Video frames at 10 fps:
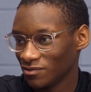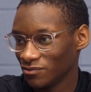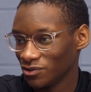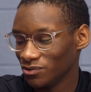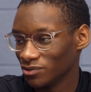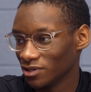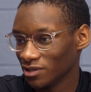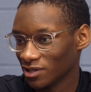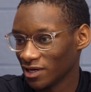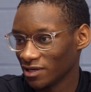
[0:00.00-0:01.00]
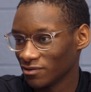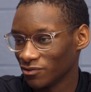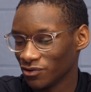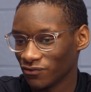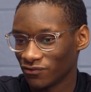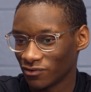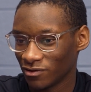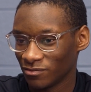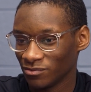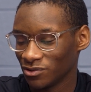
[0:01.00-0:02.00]
what you look like, where you're
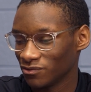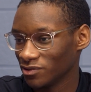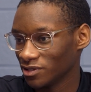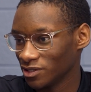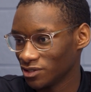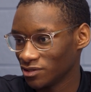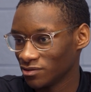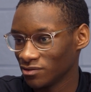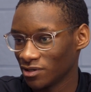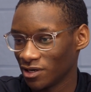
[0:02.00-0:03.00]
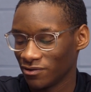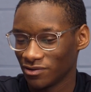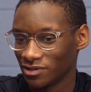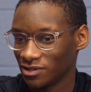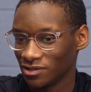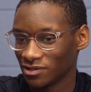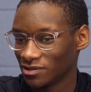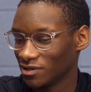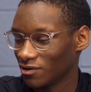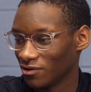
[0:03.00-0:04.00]
from, your religion, heritage,
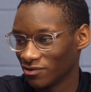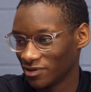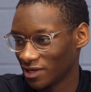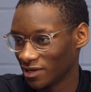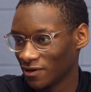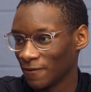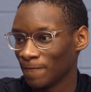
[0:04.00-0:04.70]
all that.